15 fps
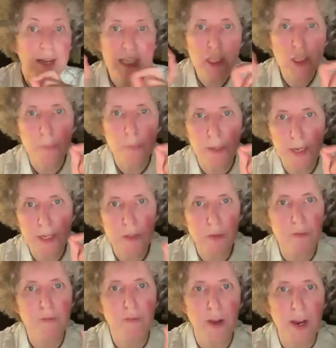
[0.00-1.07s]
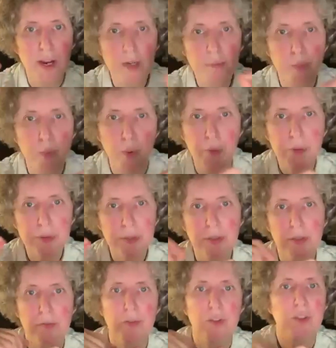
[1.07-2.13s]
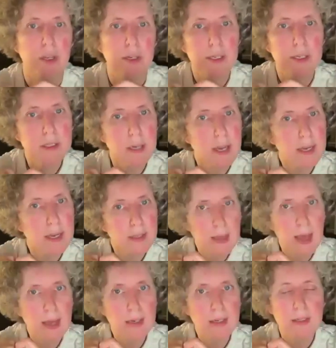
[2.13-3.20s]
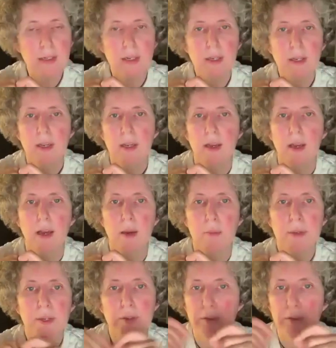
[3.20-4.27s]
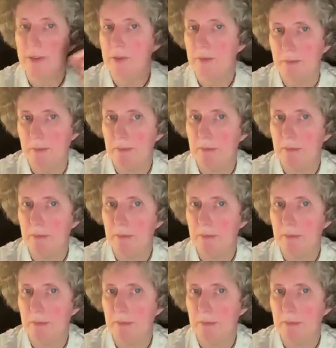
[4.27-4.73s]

explain the fine points of studies like that, because